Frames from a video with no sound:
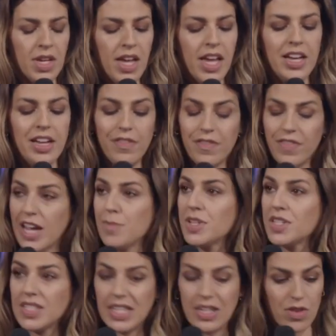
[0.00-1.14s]
And he
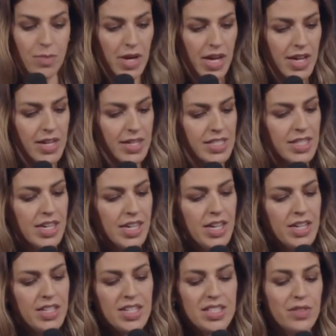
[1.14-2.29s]
famously remarked,
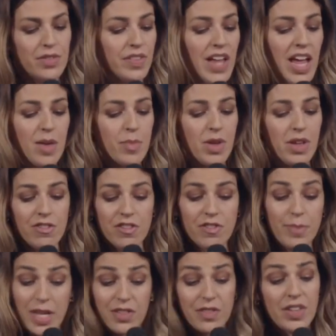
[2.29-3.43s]
"Does the flap of a
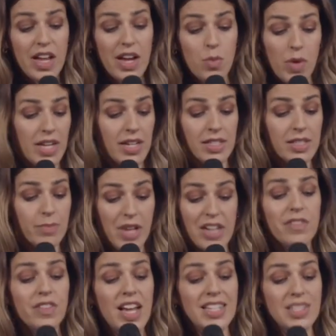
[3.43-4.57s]

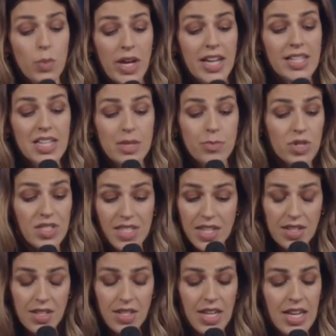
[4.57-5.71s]
butterfly's wings in
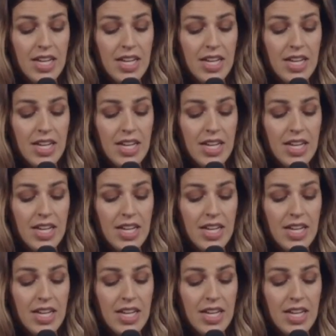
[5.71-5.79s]
Brazil